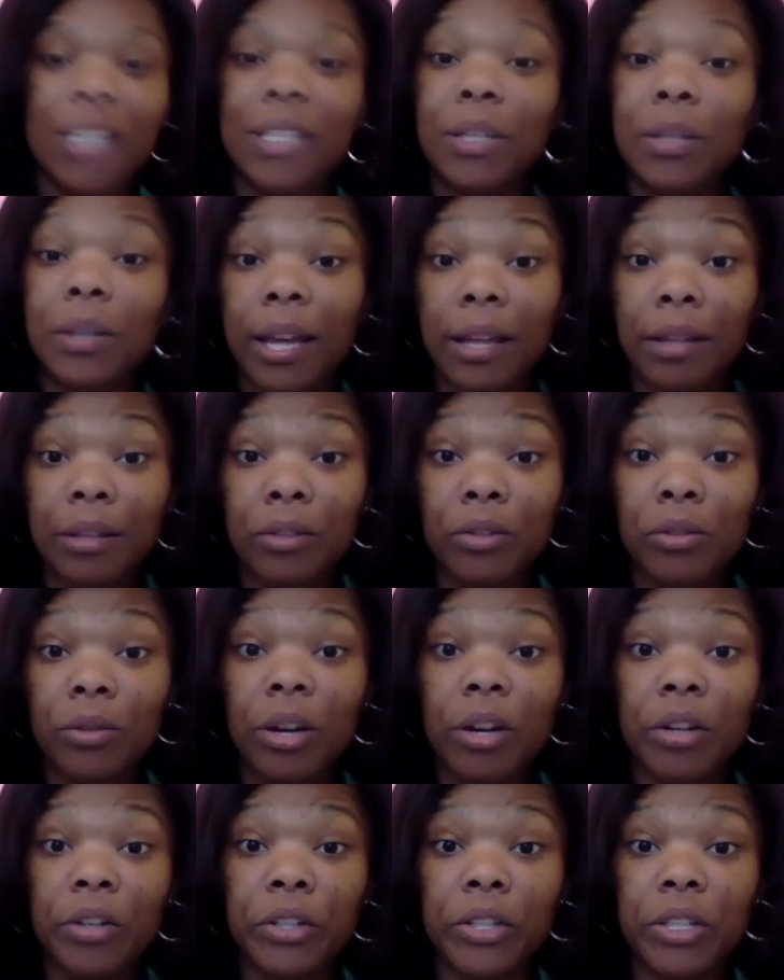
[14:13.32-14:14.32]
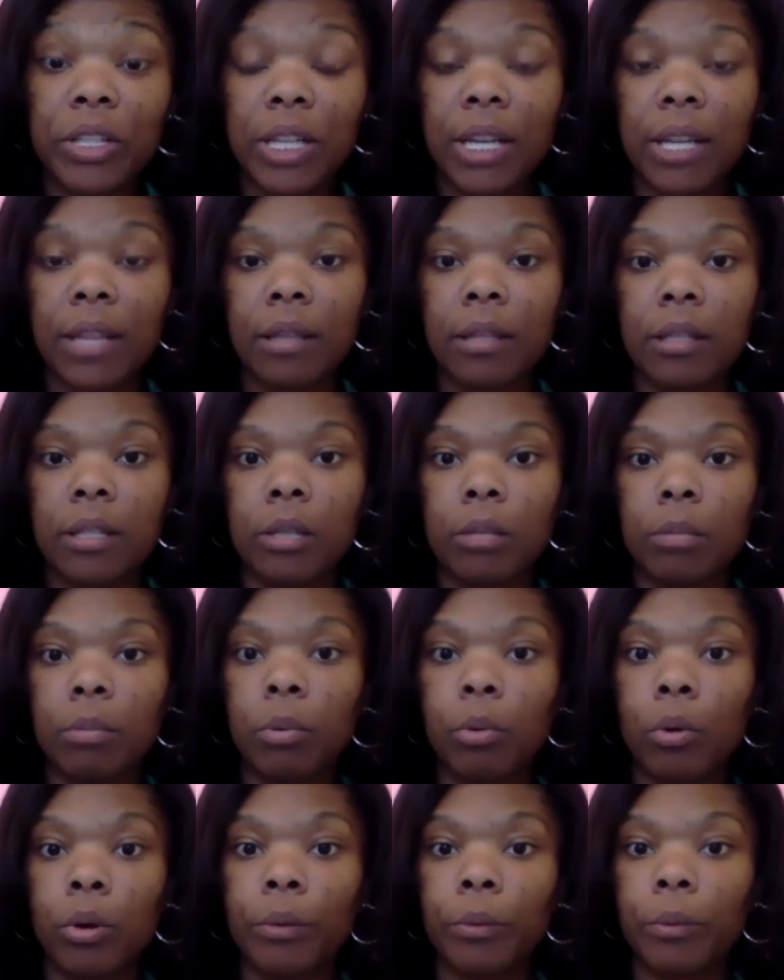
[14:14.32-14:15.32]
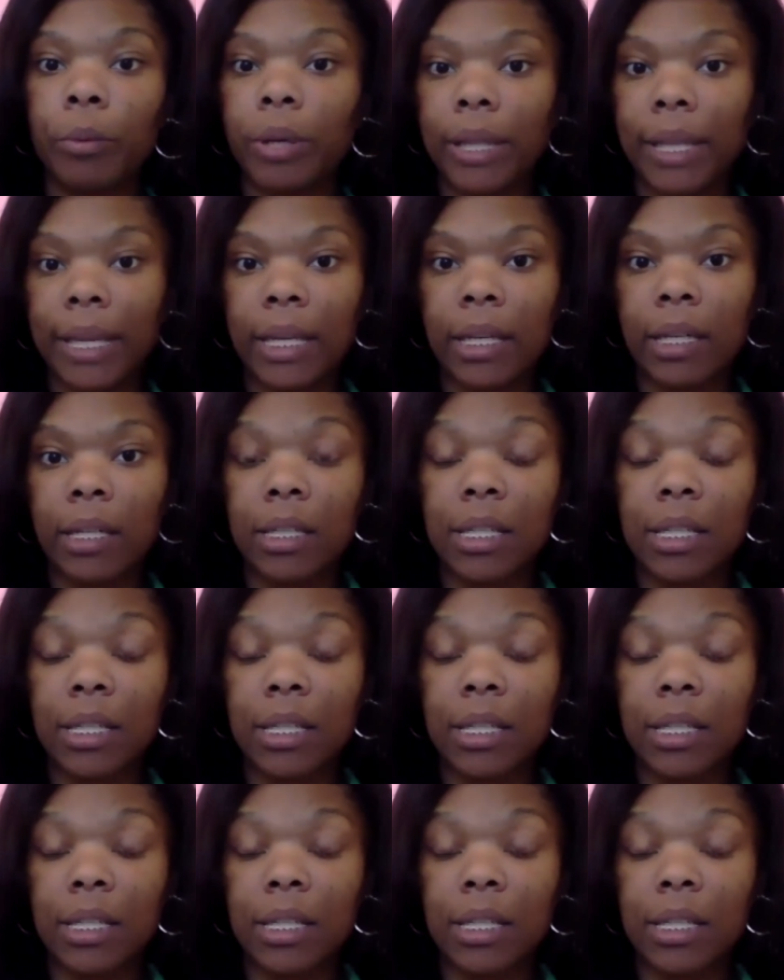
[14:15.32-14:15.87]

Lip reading: now that you understand the support related